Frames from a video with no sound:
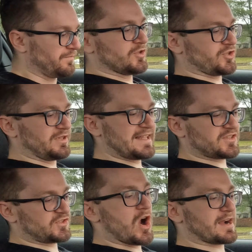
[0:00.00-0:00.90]
So let's
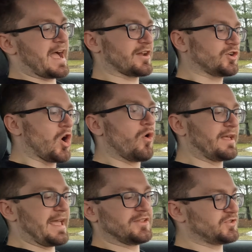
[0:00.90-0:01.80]
start kind of
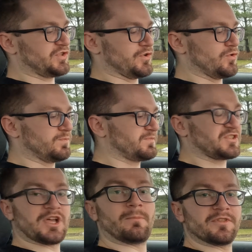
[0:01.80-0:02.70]
going into
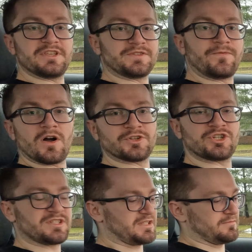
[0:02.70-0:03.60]
some of these
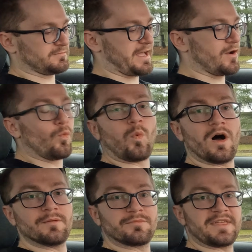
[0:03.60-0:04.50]
functions and kind of
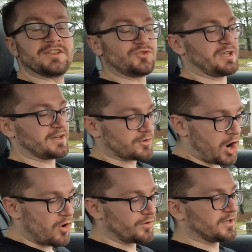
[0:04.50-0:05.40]
what things you can
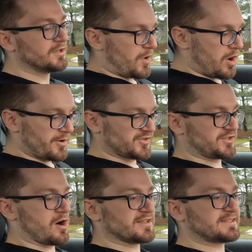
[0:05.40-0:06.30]
code. Auto
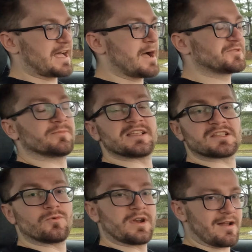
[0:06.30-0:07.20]
start stop, so
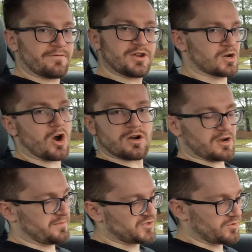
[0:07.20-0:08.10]
basically whenever your car
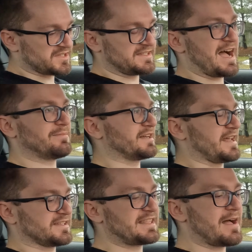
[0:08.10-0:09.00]
comes to a stop, like
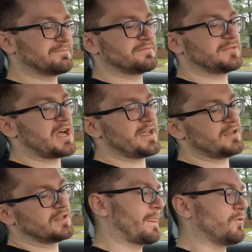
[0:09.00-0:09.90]
at a stoplight,
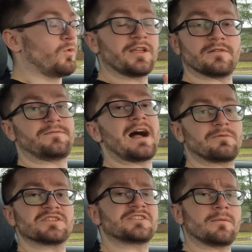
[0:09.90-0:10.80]
what you'll find
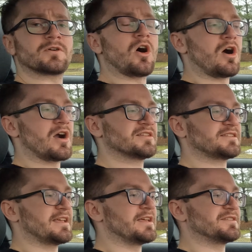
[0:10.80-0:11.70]
with some cars
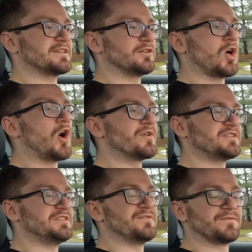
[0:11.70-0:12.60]
is it'll
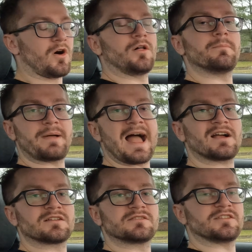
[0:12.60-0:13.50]
always default
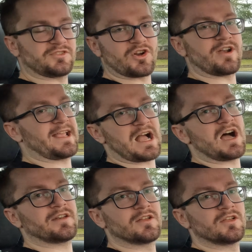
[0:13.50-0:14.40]
back to turning
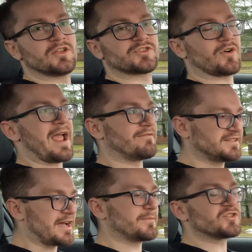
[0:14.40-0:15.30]
on. So every
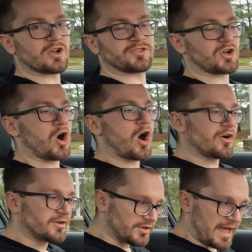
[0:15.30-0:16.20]
time you start the
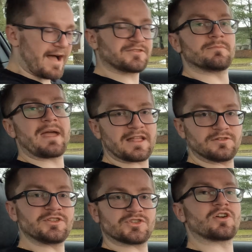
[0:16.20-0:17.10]
car, you have to
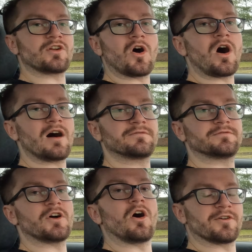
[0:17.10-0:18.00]
manually turn off
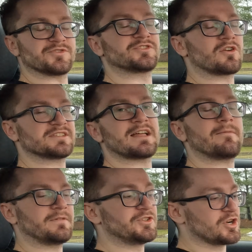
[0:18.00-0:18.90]
the auto start
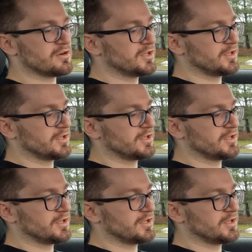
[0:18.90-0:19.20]
stop feature.